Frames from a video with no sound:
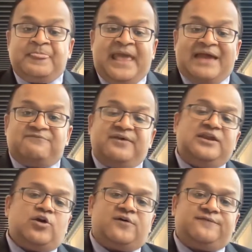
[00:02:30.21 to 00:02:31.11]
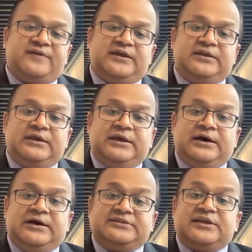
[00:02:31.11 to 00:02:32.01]
And very often,
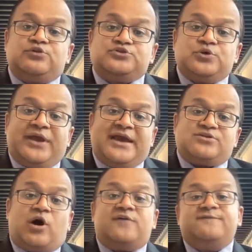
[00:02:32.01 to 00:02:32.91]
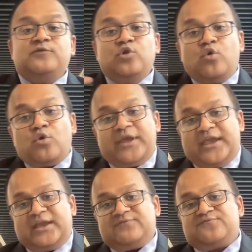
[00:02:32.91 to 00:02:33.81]
telcos look at offloading